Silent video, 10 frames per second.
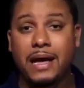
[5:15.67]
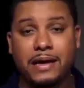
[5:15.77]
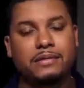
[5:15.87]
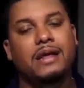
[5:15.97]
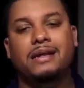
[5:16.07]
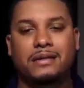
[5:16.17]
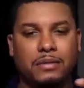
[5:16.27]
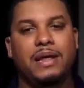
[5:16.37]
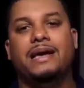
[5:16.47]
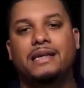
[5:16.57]
and not the
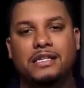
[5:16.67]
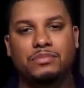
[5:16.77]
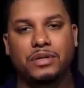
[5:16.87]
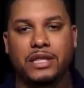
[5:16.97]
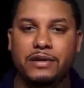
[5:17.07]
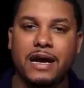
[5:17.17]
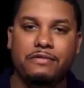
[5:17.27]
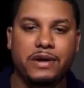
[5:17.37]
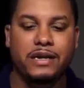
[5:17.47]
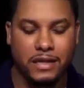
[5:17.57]
black keys, but they're not
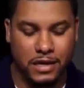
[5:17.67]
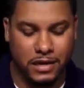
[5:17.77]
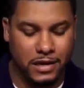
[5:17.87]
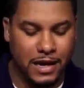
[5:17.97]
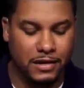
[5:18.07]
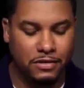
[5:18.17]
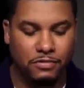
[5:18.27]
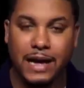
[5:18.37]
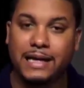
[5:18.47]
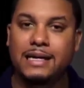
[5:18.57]
written in a lot of the
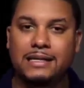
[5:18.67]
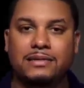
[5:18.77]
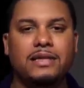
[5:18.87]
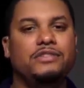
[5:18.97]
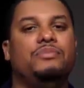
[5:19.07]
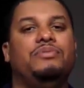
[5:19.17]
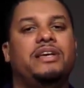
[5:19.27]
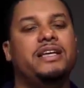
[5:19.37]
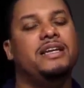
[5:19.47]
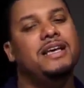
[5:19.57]
white keys unless you're
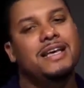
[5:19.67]
playing